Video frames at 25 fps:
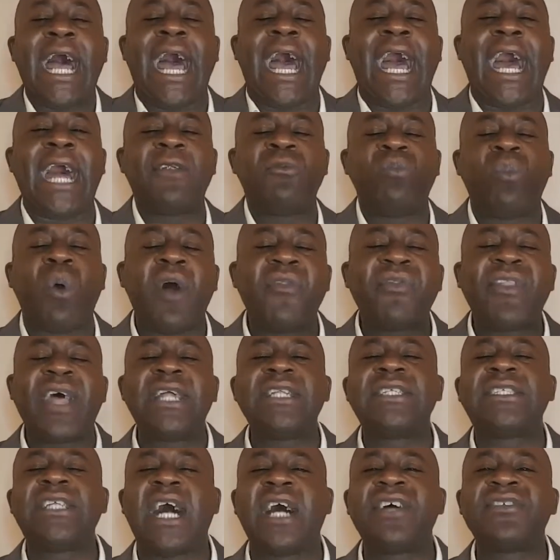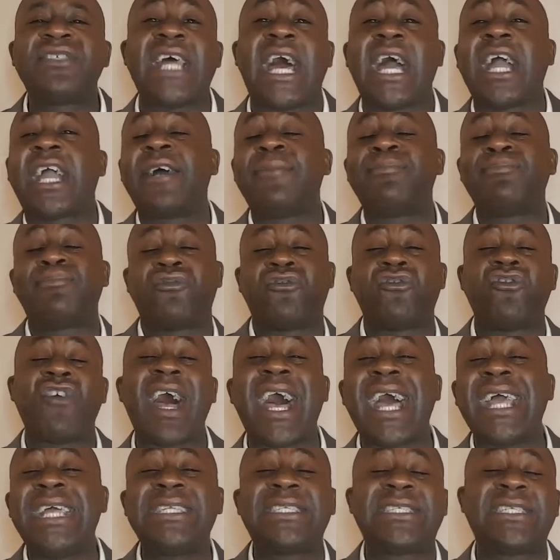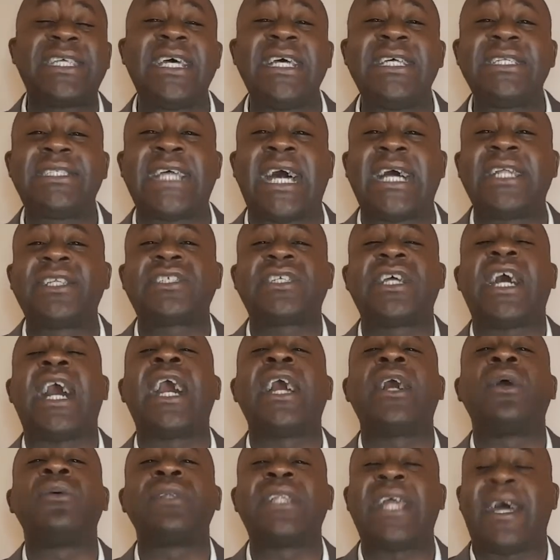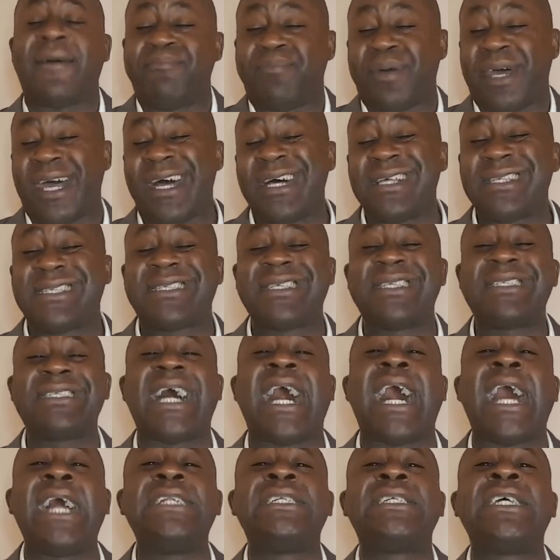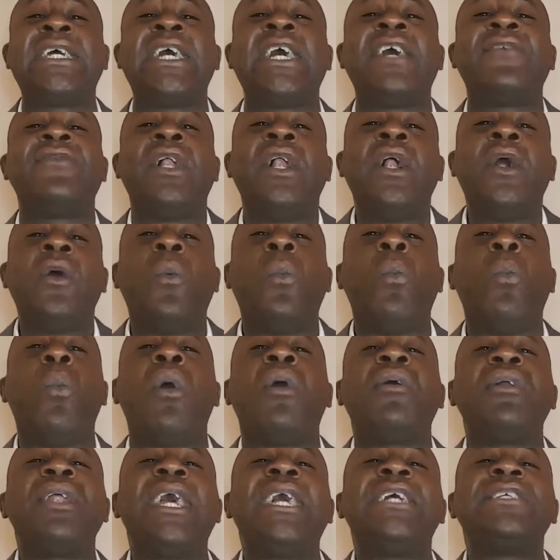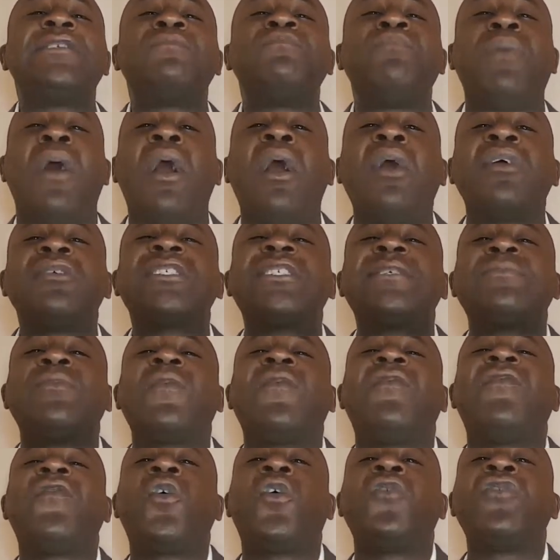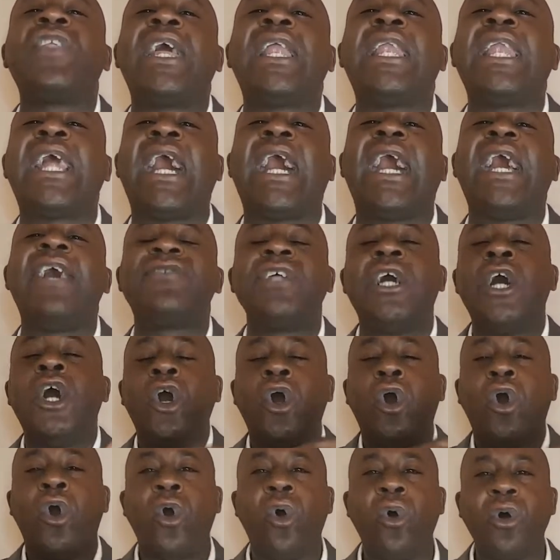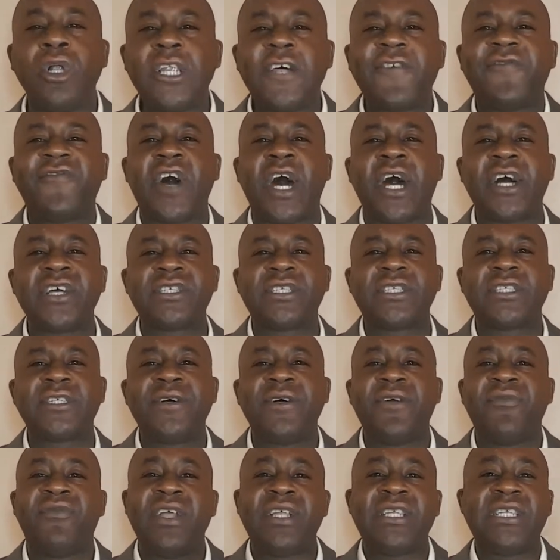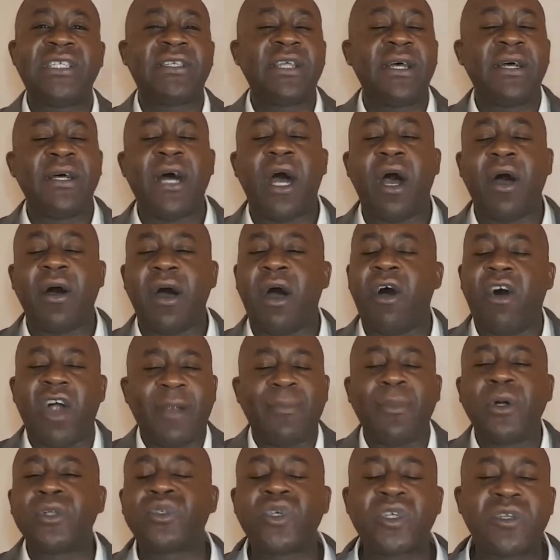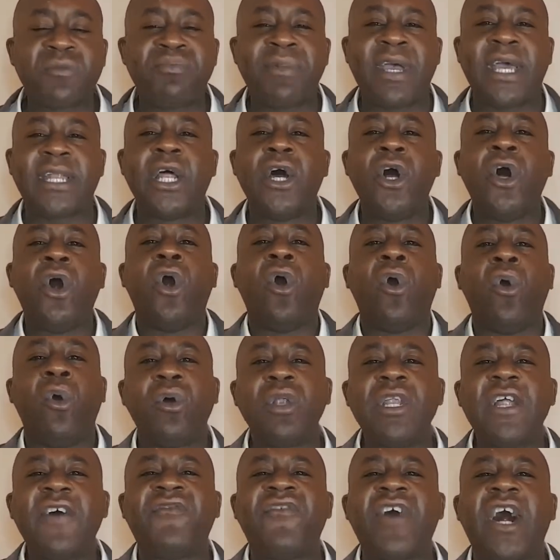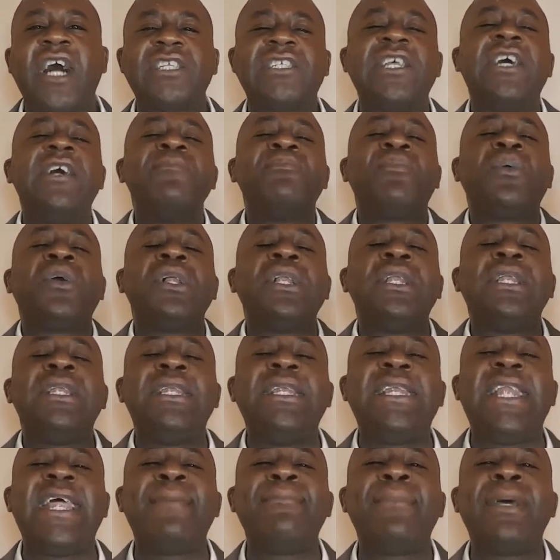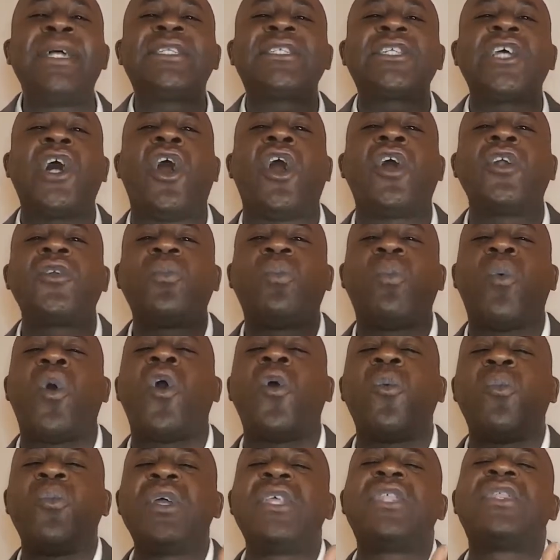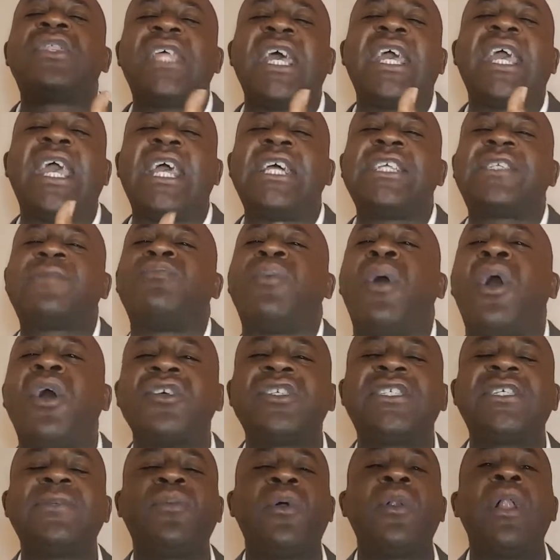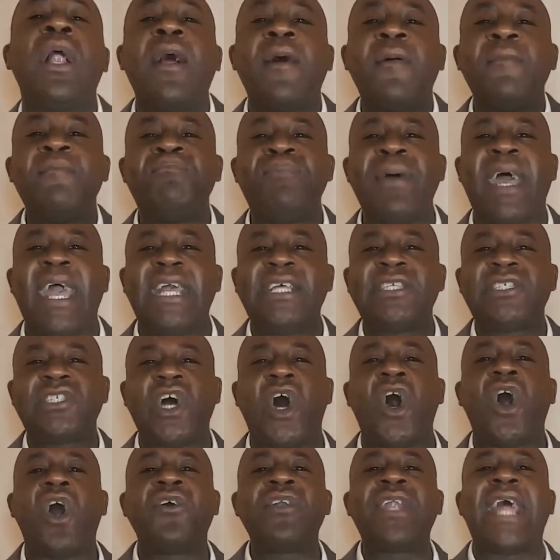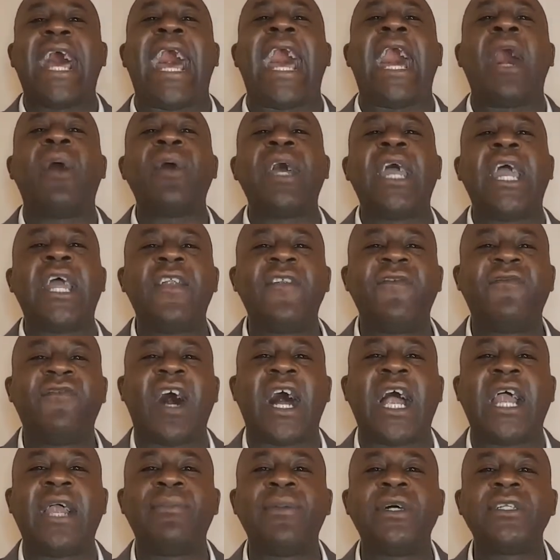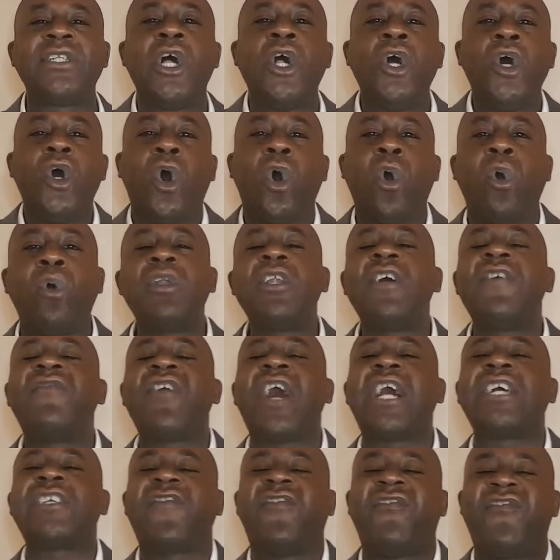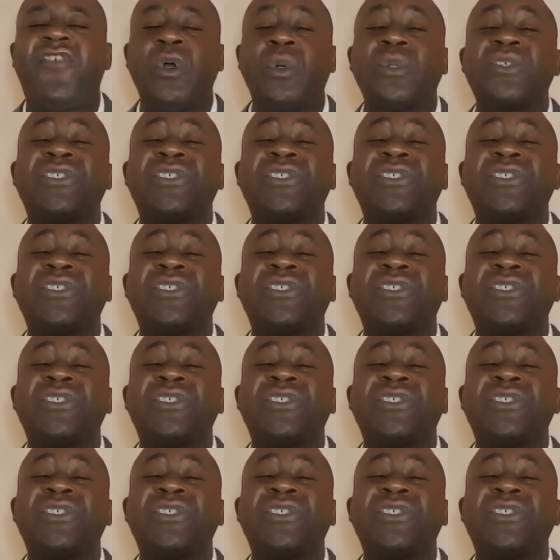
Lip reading: and what that does, that comprises that child, that person's idea of what is possible for their lives. All of us, this is horrible to admit, all of us put limits on what we think is possible based on our environment. All of us feel